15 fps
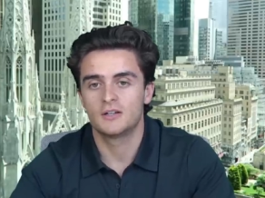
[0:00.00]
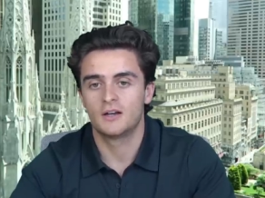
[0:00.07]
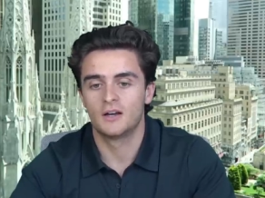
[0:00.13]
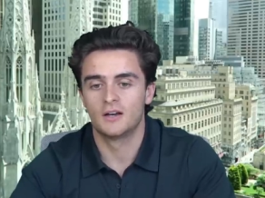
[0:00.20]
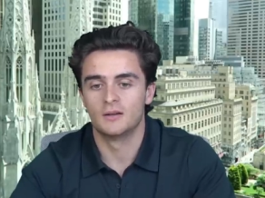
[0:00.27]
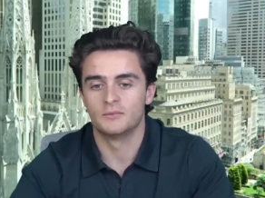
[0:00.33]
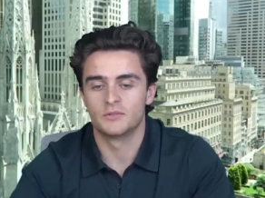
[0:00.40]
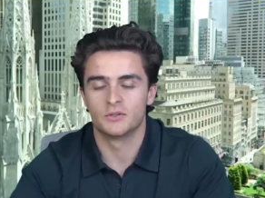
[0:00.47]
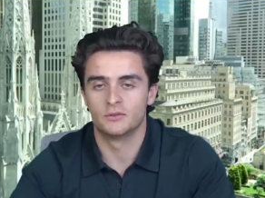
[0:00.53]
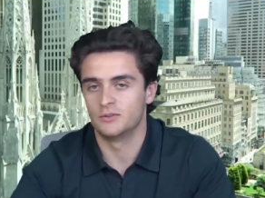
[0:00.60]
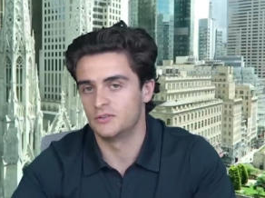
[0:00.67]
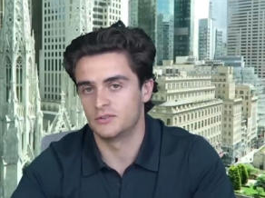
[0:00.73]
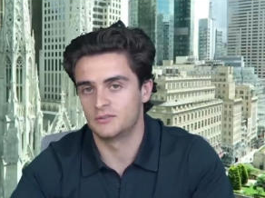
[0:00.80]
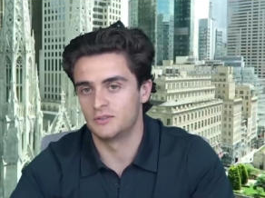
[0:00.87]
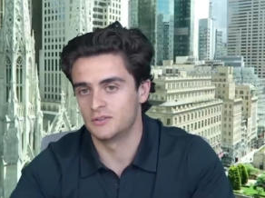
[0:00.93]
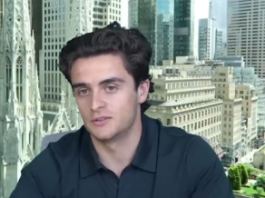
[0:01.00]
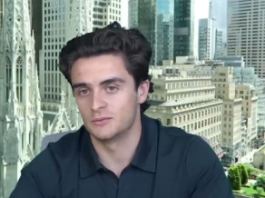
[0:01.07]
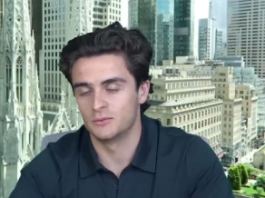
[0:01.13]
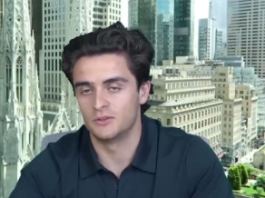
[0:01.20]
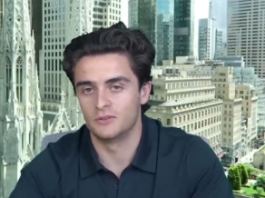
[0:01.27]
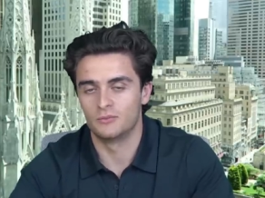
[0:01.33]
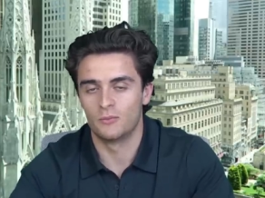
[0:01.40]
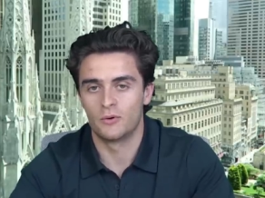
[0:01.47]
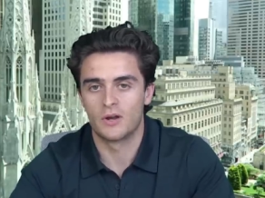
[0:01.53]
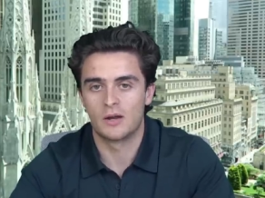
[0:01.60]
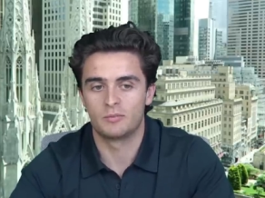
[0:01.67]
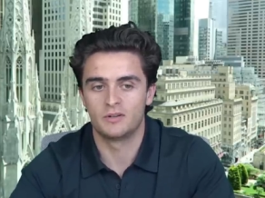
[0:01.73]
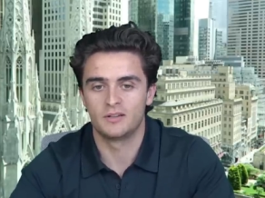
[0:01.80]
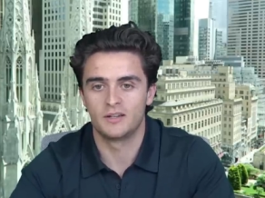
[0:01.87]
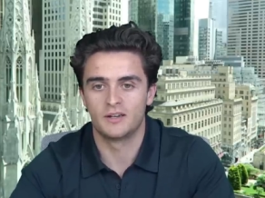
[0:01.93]
Um, so this this will won't
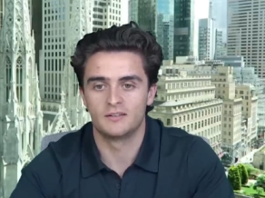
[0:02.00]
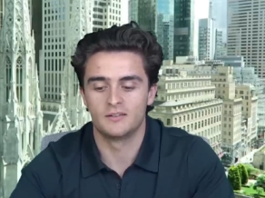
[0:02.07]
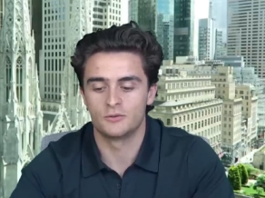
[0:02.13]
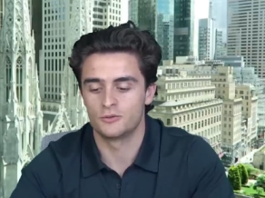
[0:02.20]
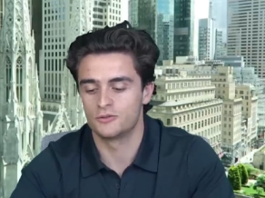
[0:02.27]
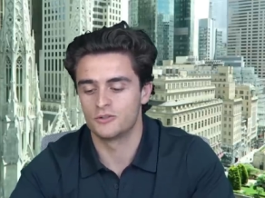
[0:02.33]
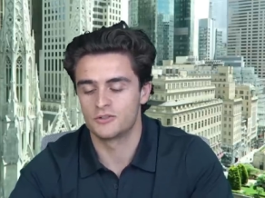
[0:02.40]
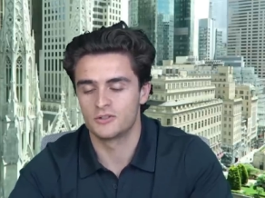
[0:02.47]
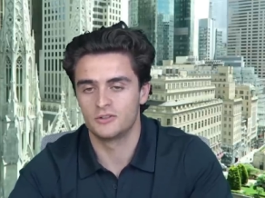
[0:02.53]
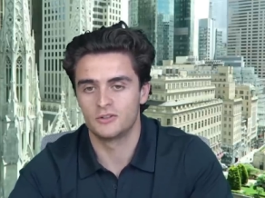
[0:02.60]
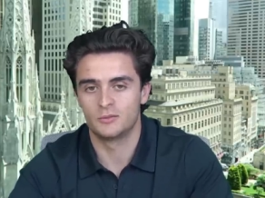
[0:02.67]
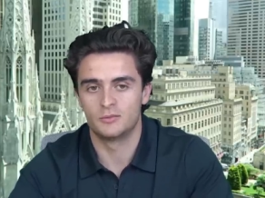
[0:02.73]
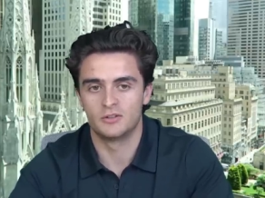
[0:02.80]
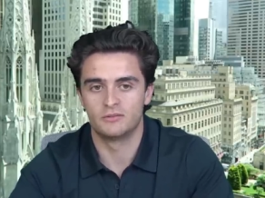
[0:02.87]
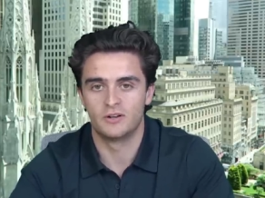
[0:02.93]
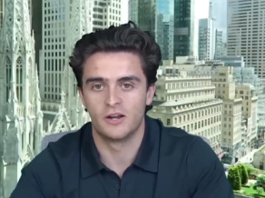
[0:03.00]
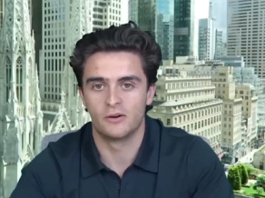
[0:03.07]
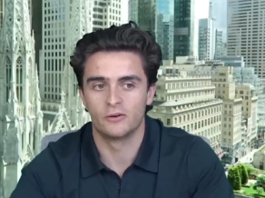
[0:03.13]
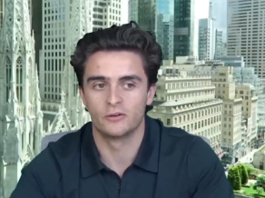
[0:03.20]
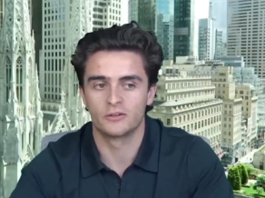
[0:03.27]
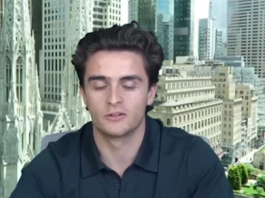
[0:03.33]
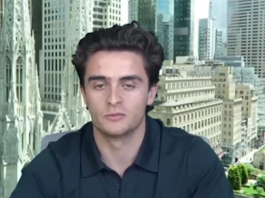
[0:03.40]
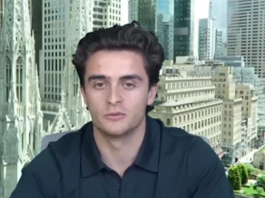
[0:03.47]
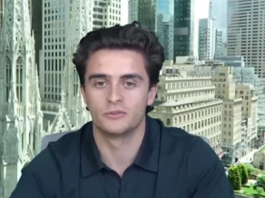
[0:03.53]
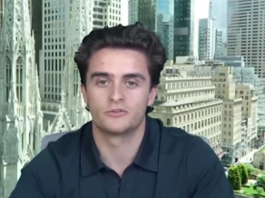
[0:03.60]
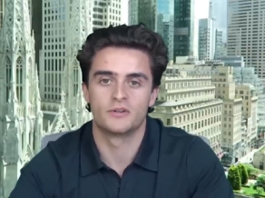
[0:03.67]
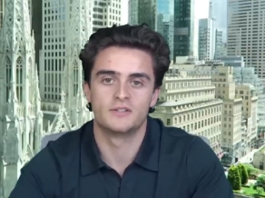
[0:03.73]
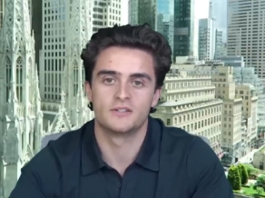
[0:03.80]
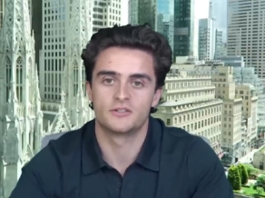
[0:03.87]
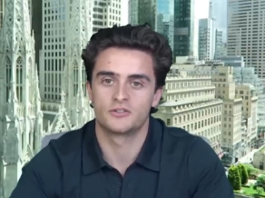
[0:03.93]
happen again. This was just a little bit of an error because we were
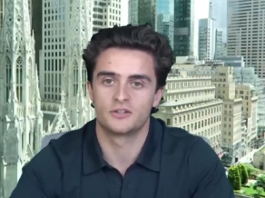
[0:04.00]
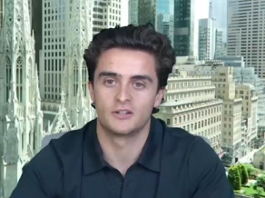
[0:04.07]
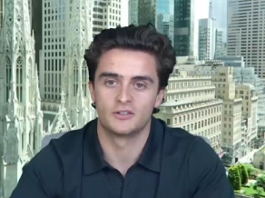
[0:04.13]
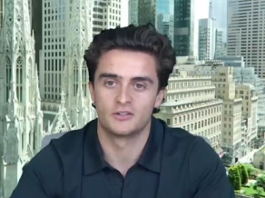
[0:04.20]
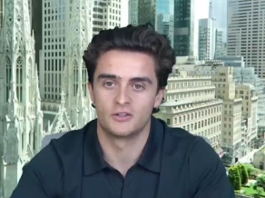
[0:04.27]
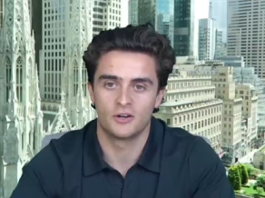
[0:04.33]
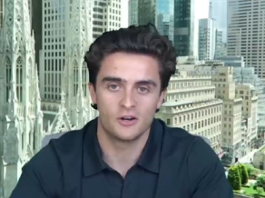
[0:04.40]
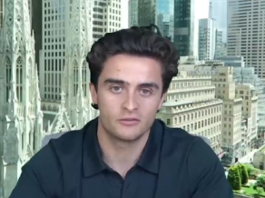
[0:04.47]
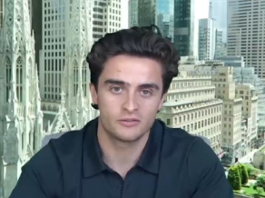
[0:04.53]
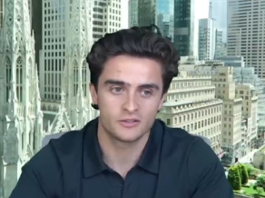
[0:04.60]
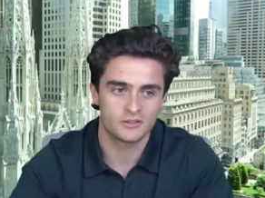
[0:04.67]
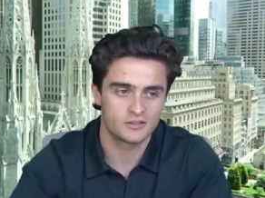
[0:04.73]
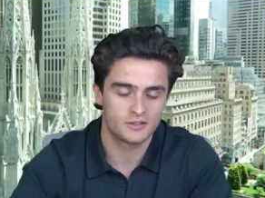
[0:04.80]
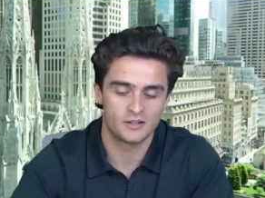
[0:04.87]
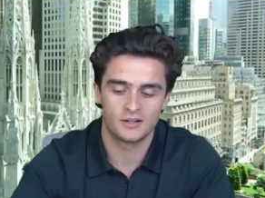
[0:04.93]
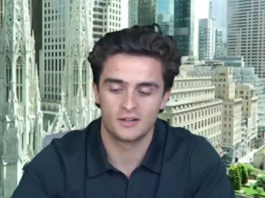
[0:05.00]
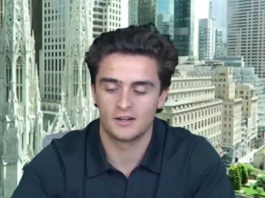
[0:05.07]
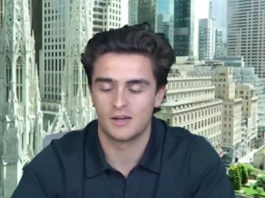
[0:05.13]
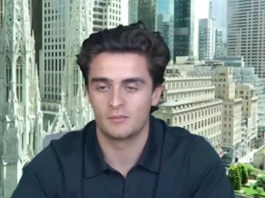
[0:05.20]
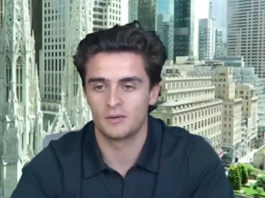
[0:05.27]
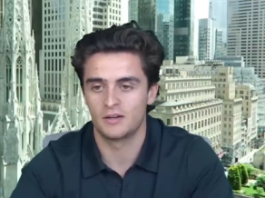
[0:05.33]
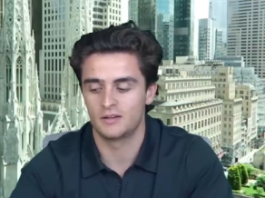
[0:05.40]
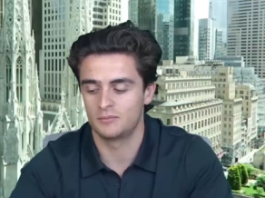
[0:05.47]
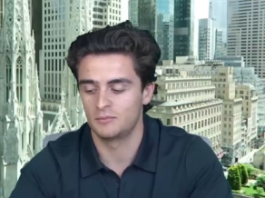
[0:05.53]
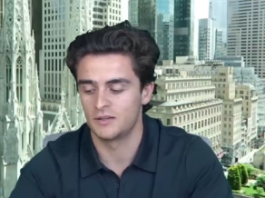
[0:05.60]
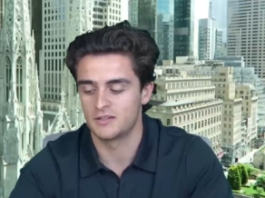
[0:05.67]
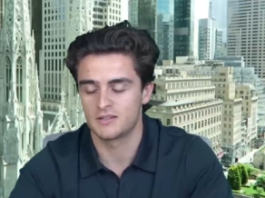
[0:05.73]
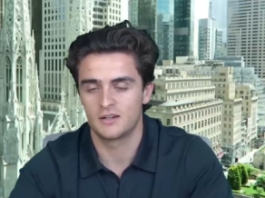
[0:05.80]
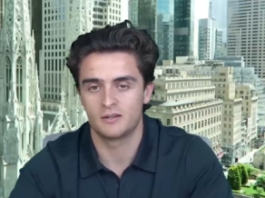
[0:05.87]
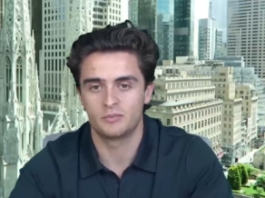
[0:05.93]
transitioning into the office and I didn't have my, my
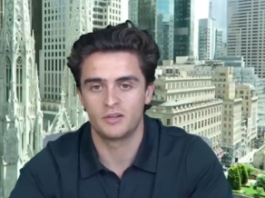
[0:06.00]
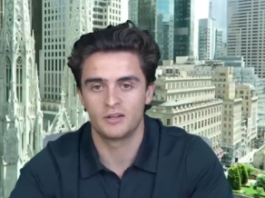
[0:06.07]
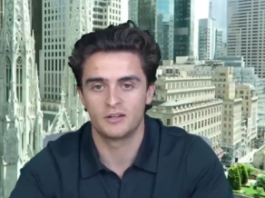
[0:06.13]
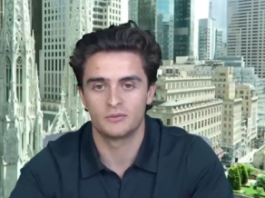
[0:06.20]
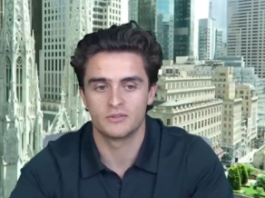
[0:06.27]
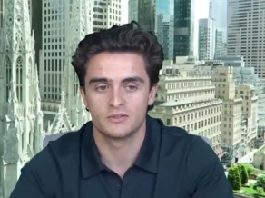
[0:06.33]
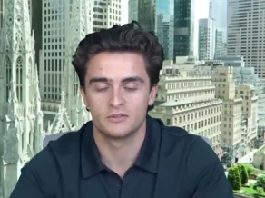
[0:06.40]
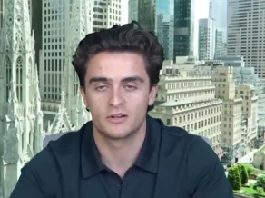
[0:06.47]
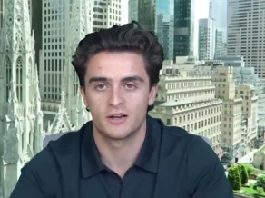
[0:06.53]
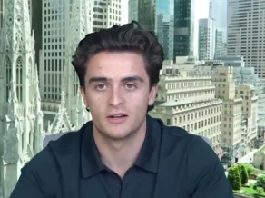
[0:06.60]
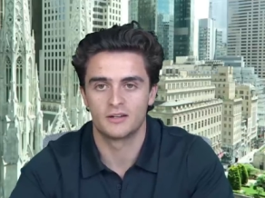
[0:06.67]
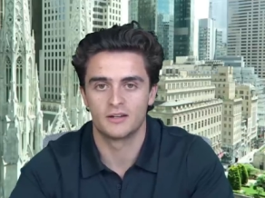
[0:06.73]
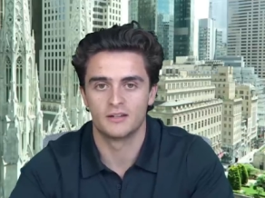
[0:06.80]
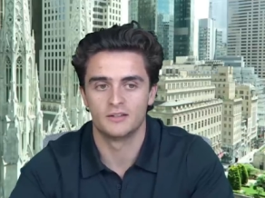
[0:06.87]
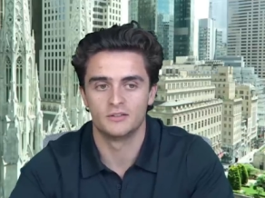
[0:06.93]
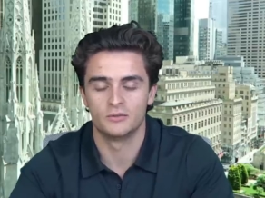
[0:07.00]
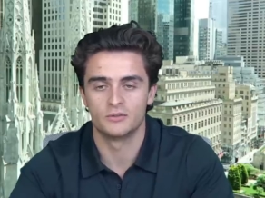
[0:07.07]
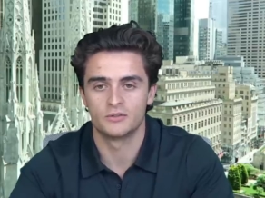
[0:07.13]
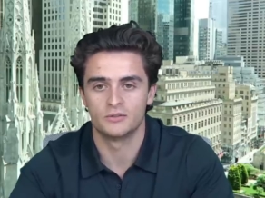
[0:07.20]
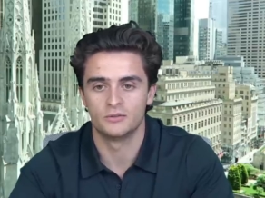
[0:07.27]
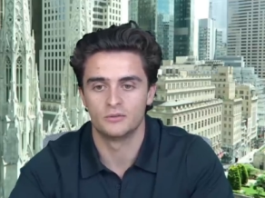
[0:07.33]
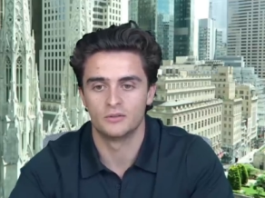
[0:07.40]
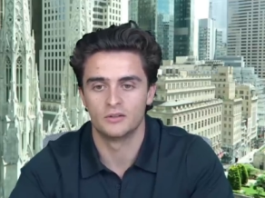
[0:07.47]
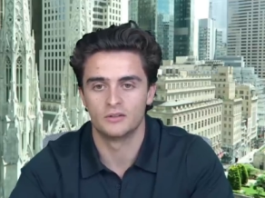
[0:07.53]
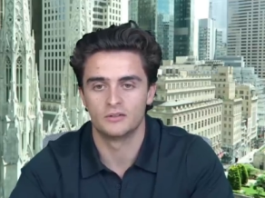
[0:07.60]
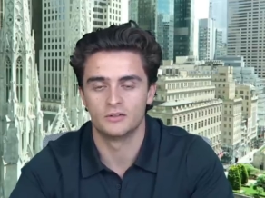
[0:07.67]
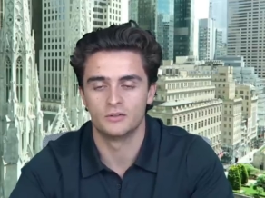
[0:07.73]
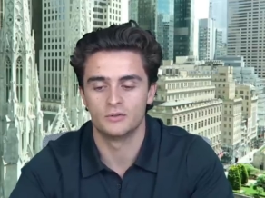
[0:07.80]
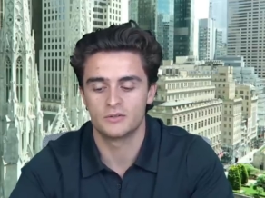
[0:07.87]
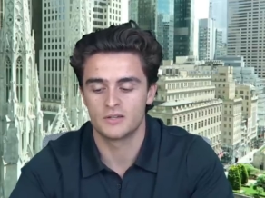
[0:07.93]
setup yet. I was still kind of getting used to the,
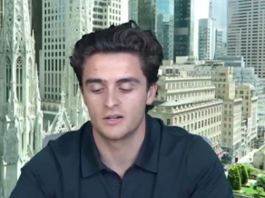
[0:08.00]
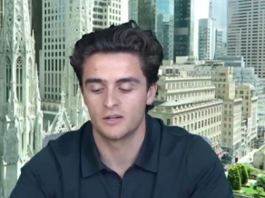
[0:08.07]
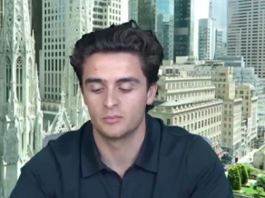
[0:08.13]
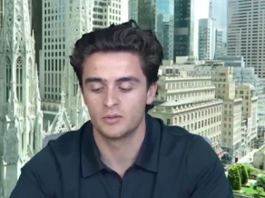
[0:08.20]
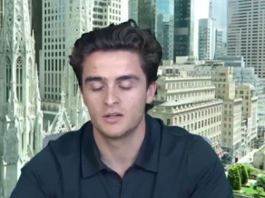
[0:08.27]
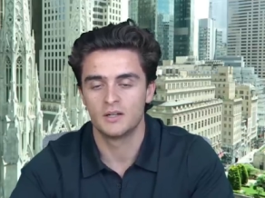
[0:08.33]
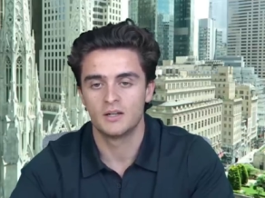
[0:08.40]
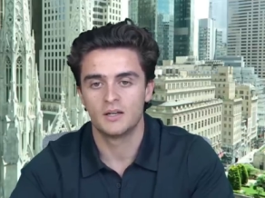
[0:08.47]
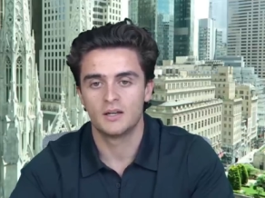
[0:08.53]
the new setup.